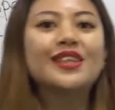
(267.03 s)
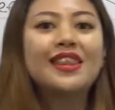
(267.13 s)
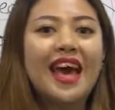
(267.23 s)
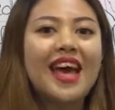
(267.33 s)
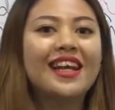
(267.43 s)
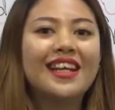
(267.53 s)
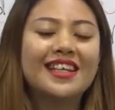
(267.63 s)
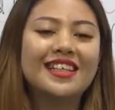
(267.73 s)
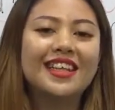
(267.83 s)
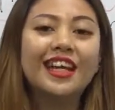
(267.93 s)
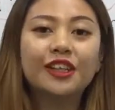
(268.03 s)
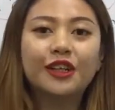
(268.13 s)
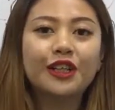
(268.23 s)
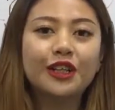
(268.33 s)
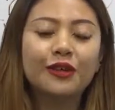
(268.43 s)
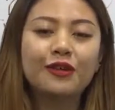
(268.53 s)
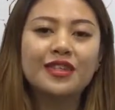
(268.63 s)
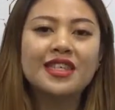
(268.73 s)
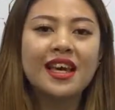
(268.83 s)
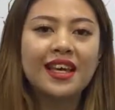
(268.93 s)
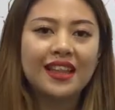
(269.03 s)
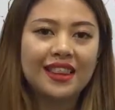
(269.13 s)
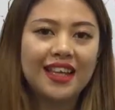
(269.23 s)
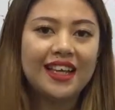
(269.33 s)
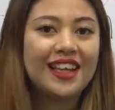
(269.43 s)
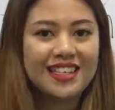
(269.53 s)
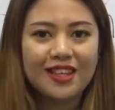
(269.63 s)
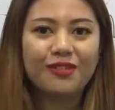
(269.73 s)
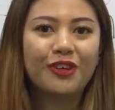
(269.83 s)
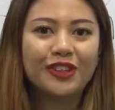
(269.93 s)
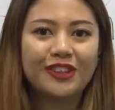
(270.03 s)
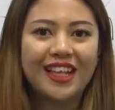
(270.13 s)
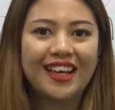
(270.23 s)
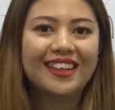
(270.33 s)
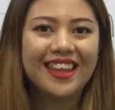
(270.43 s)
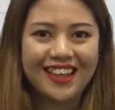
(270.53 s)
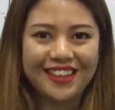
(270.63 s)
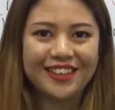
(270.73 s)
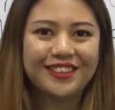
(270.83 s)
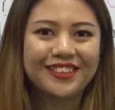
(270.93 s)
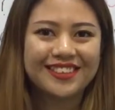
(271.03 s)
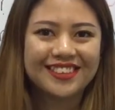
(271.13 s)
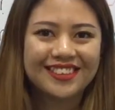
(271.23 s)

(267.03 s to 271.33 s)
So that concludes the lesson for today. Thank you.